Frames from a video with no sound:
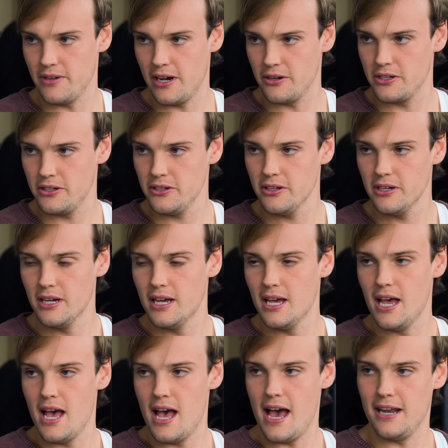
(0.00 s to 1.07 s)
value.
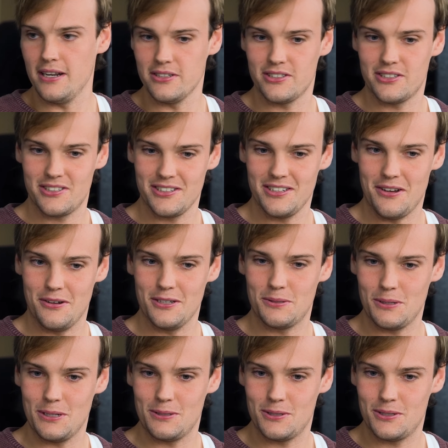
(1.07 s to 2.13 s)
And it's
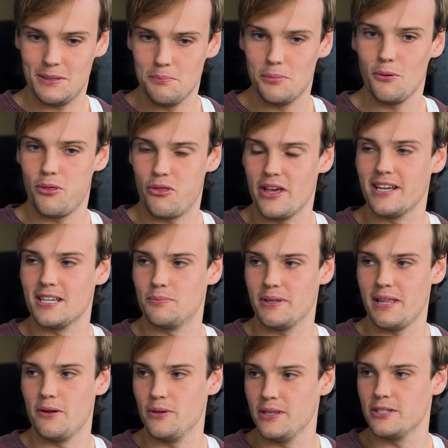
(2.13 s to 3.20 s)
simple things,
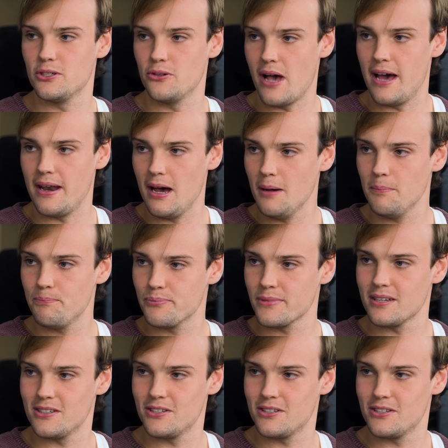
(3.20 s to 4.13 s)
but they really do add up.